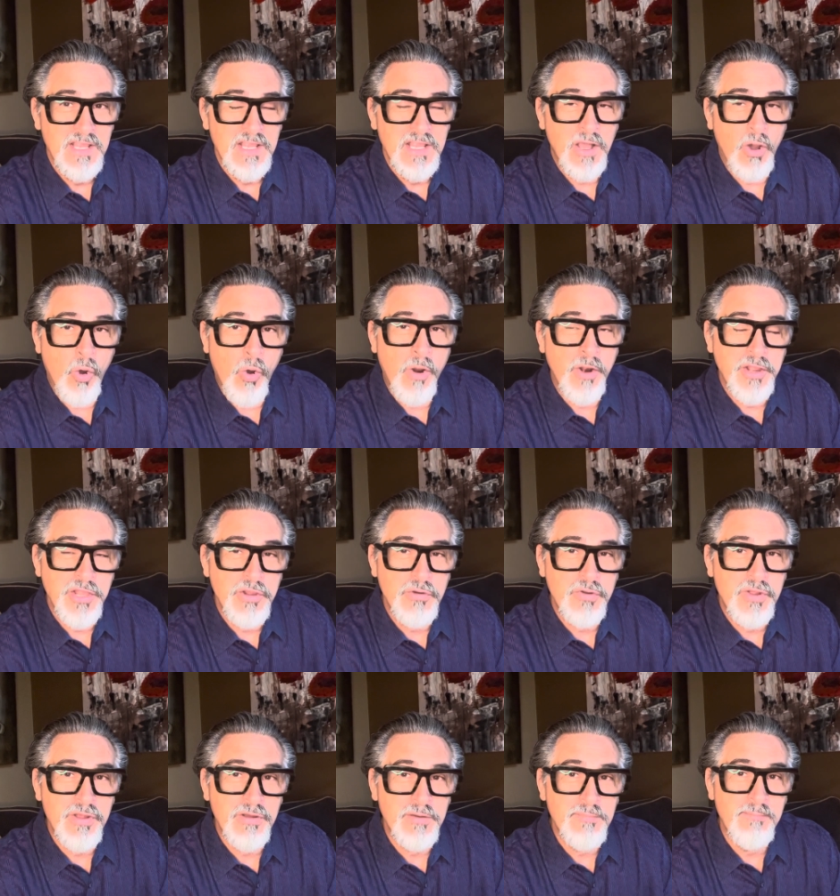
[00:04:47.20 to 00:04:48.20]
Or you
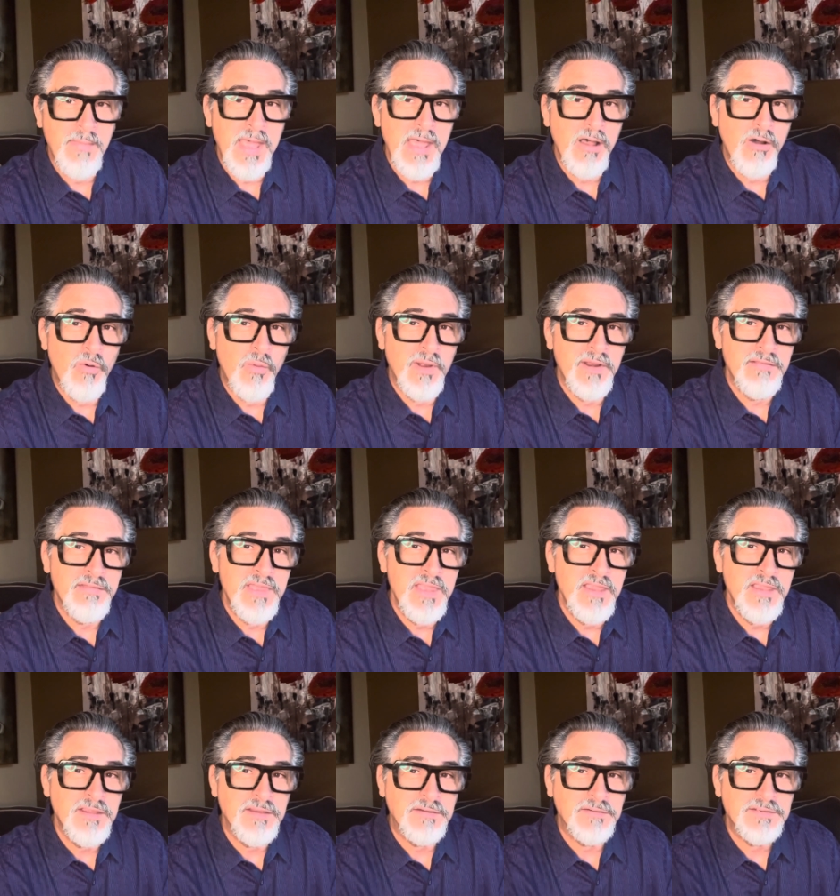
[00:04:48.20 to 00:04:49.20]
could mail one of
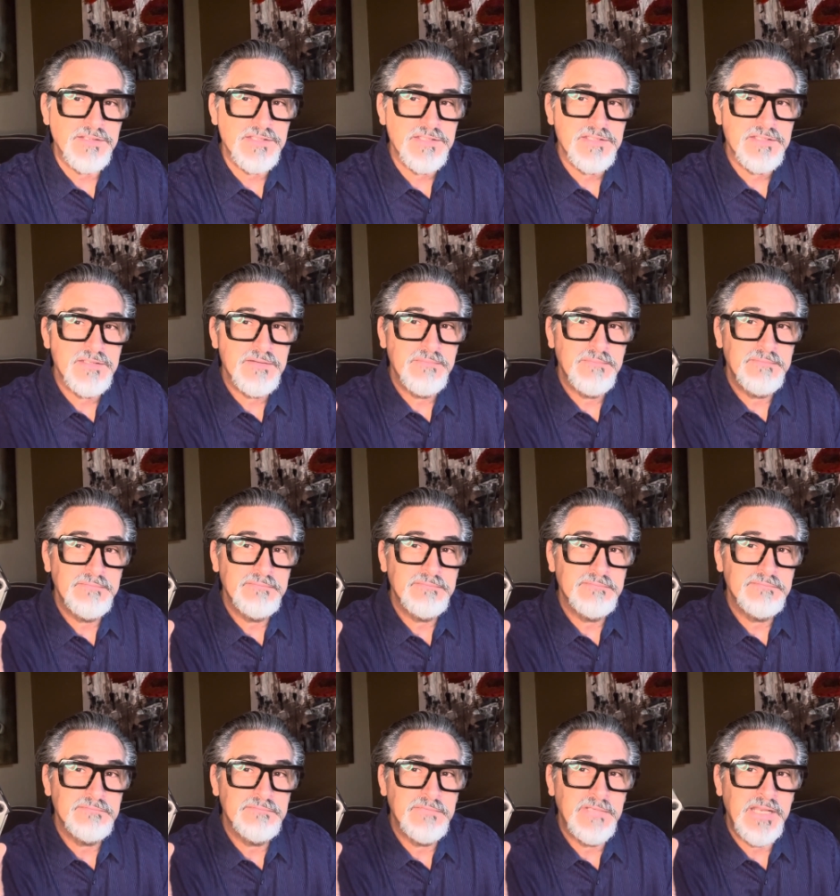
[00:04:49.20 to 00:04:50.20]
these
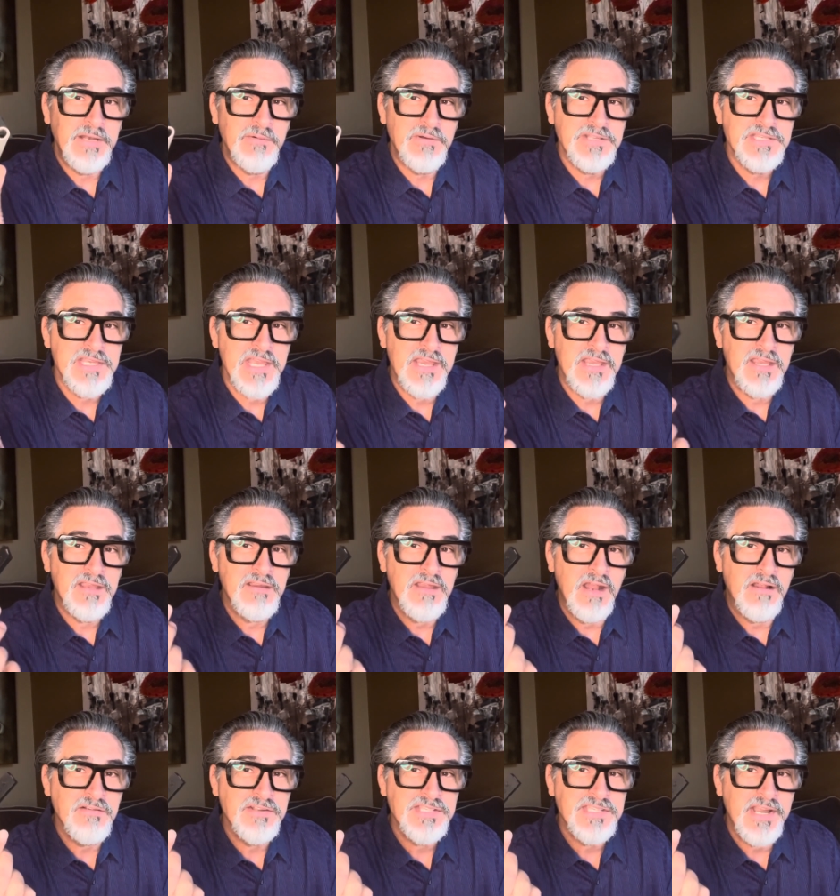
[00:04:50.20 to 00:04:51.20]
and it would take, you
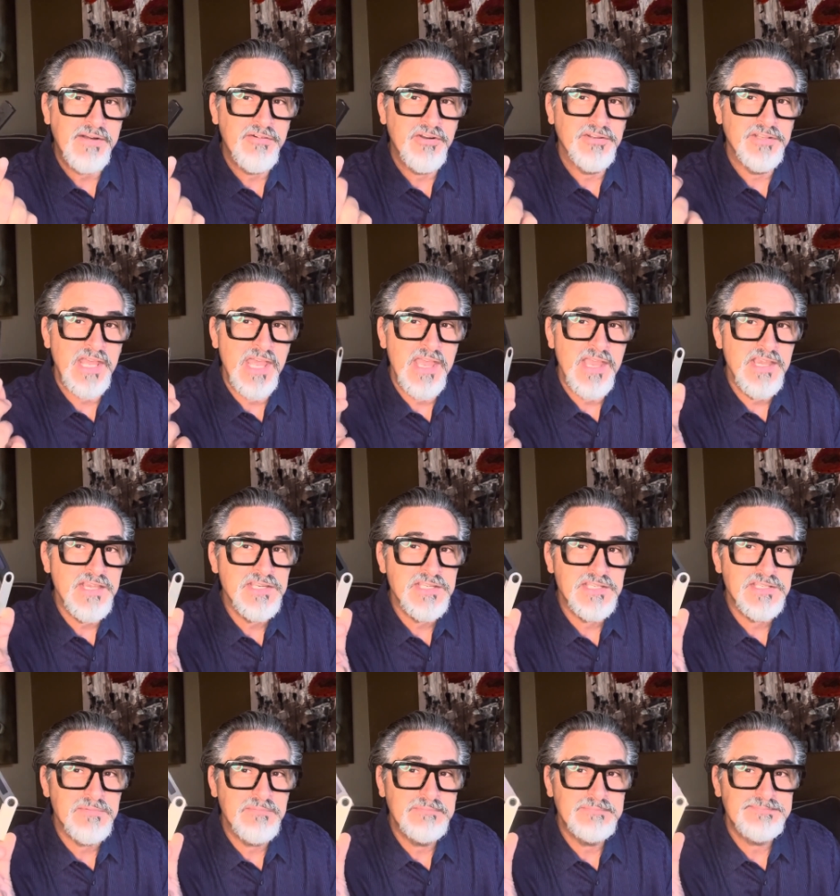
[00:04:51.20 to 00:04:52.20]
know, several
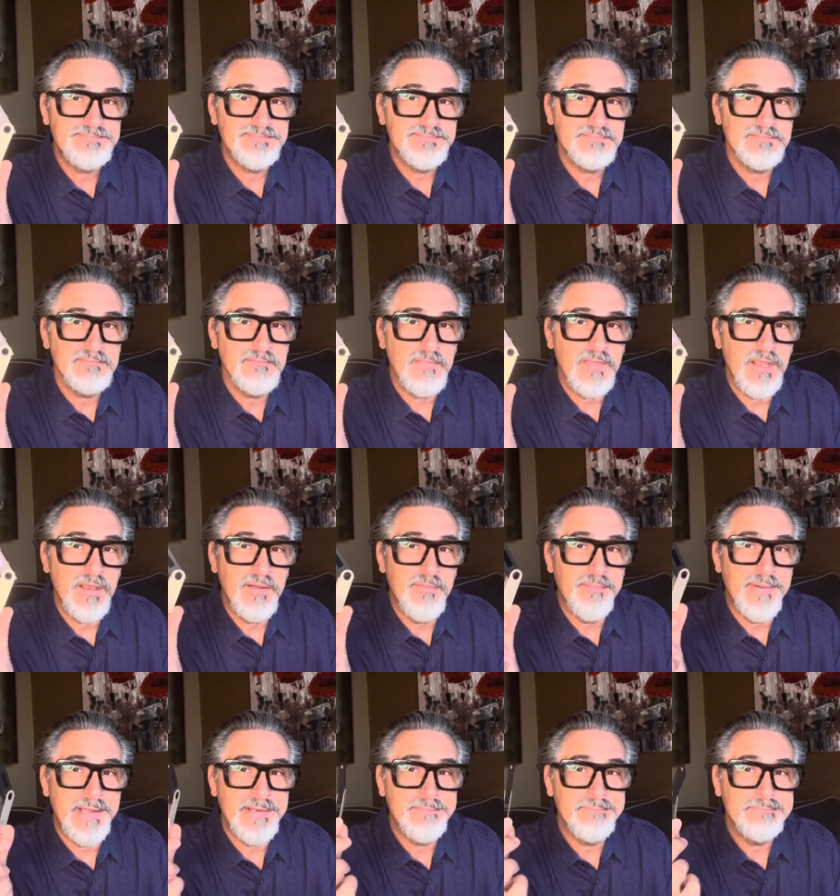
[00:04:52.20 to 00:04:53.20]
days
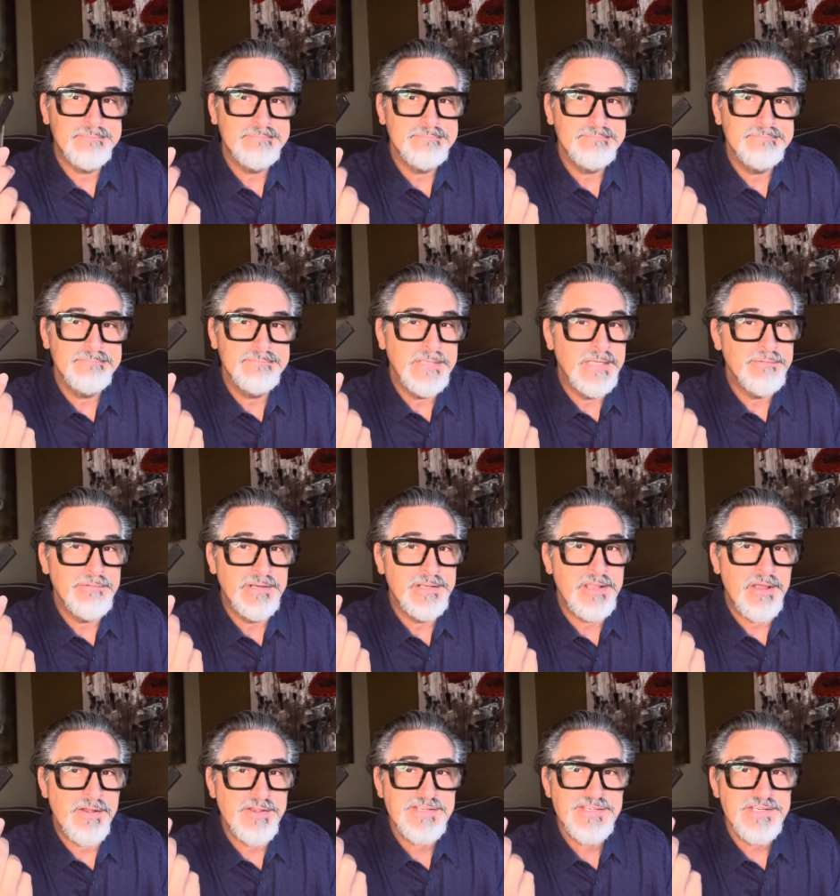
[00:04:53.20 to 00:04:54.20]
but it would
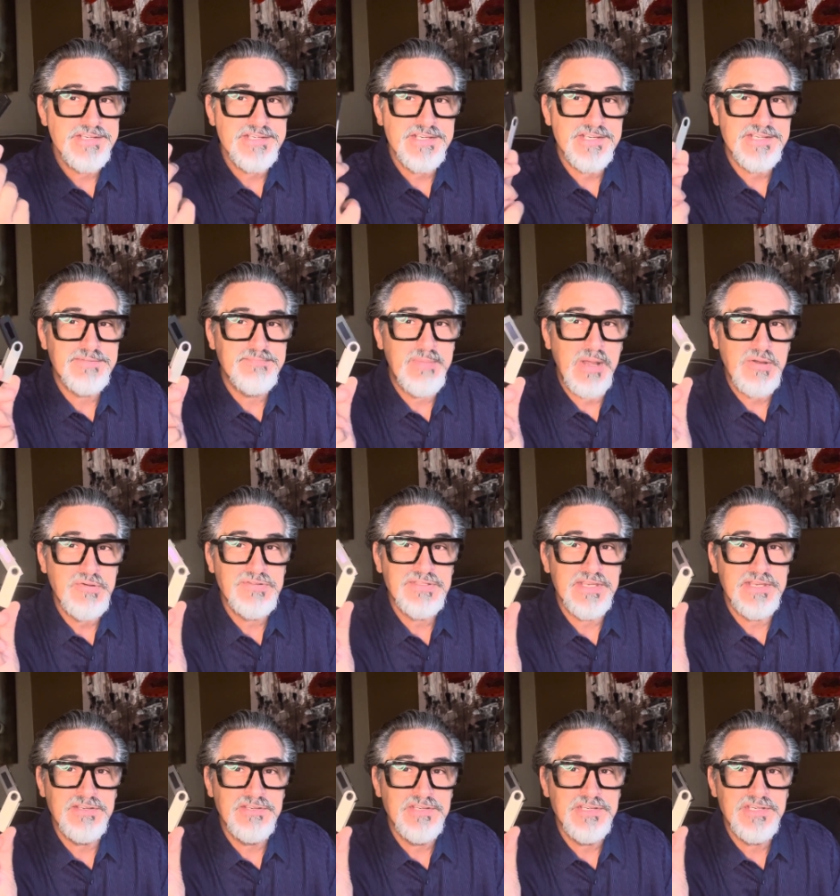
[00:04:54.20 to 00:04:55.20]
cost you just
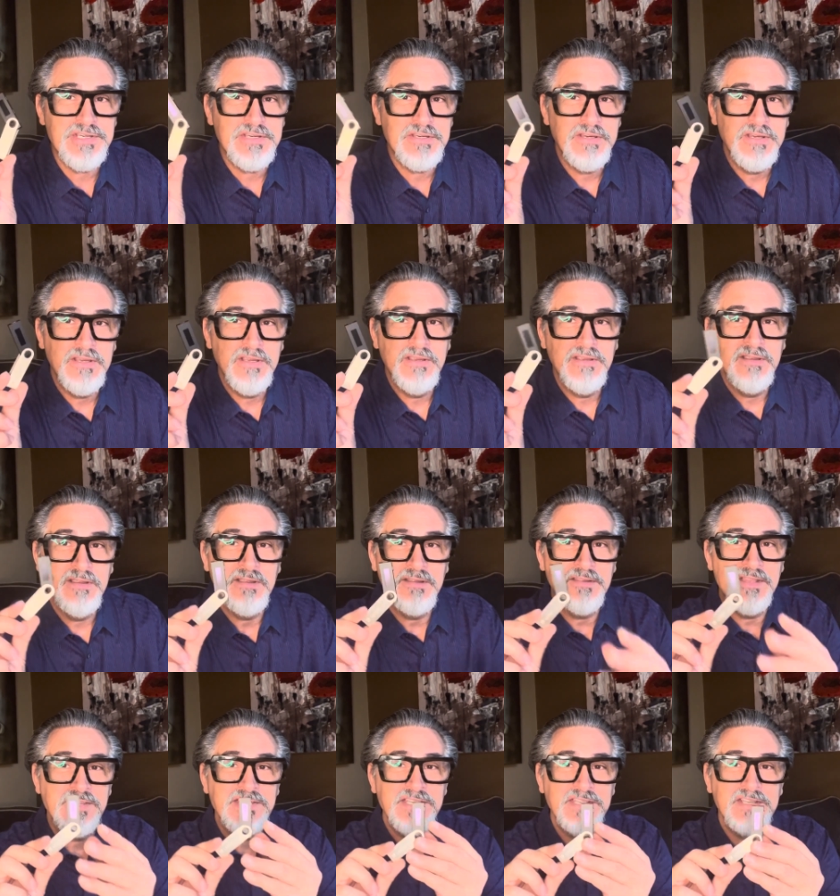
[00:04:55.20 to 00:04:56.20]
postage.
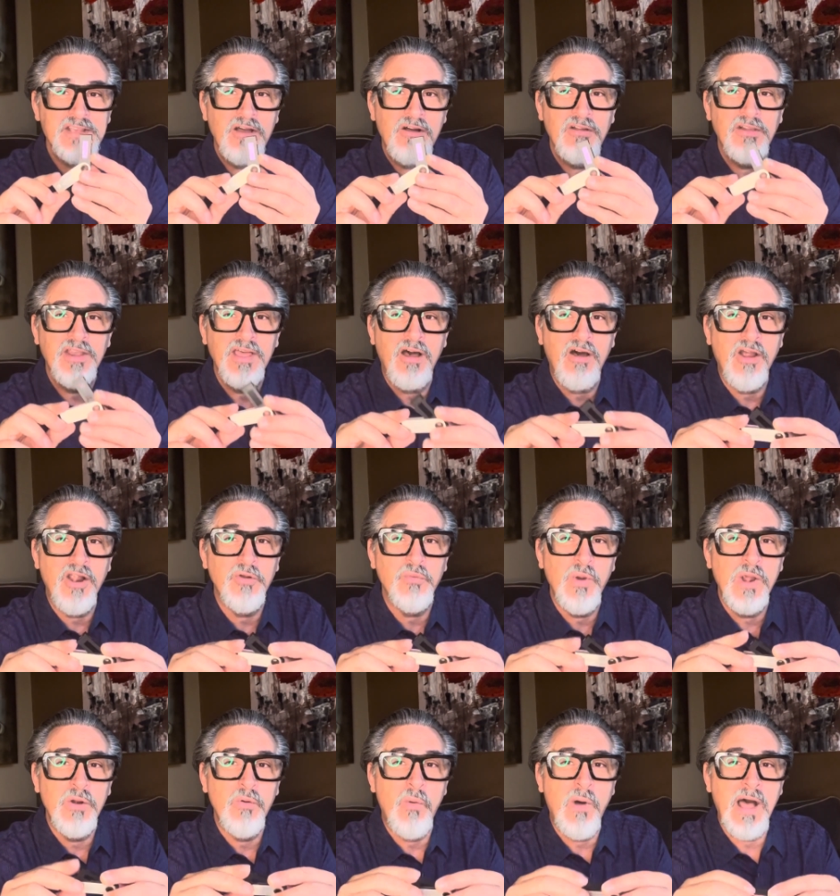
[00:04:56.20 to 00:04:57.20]
This is called a
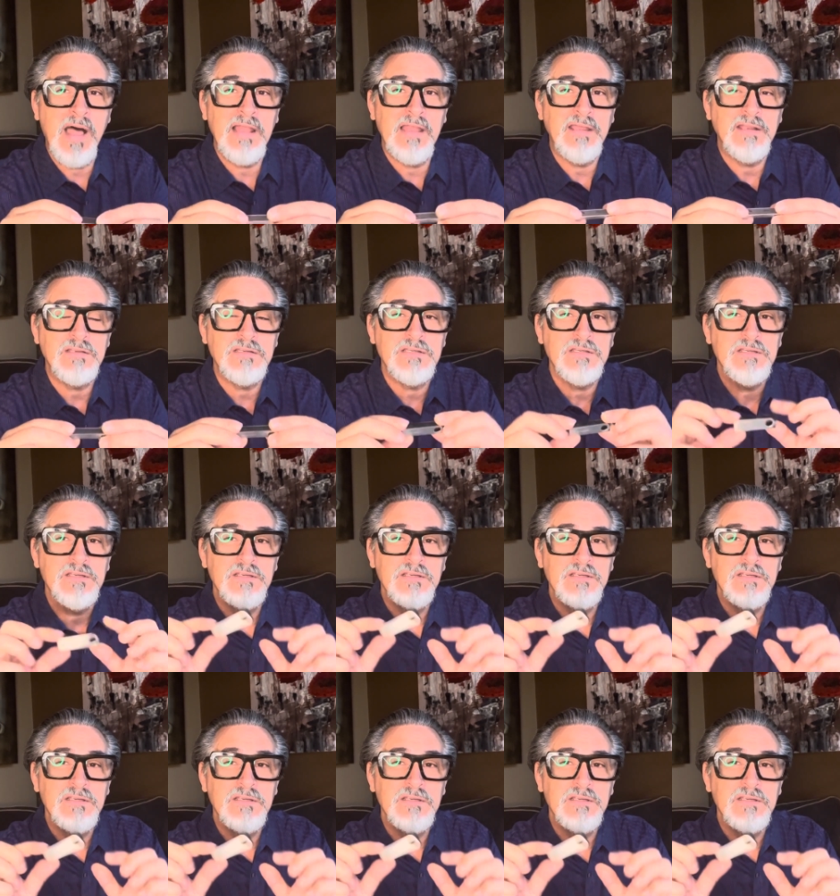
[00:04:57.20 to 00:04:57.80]
hardware wallet.